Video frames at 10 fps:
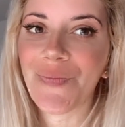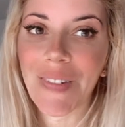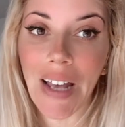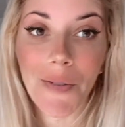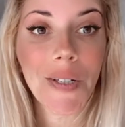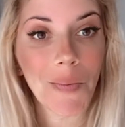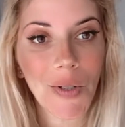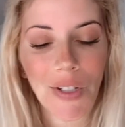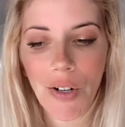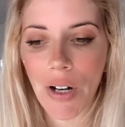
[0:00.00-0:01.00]
that was
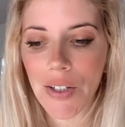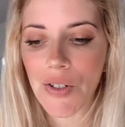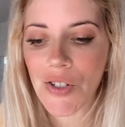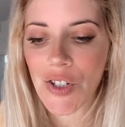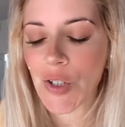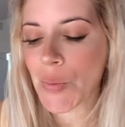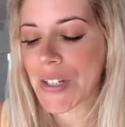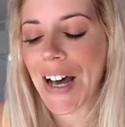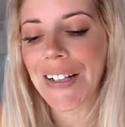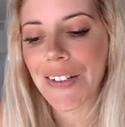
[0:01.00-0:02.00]
supposed to go on YouTube,
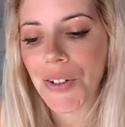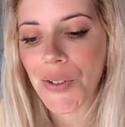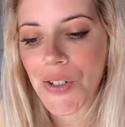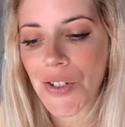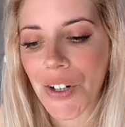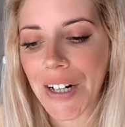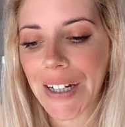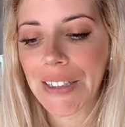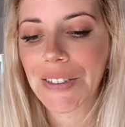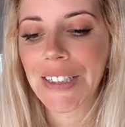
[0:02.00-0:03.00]
telling the whole
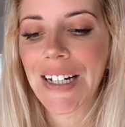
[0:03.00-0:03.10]
story.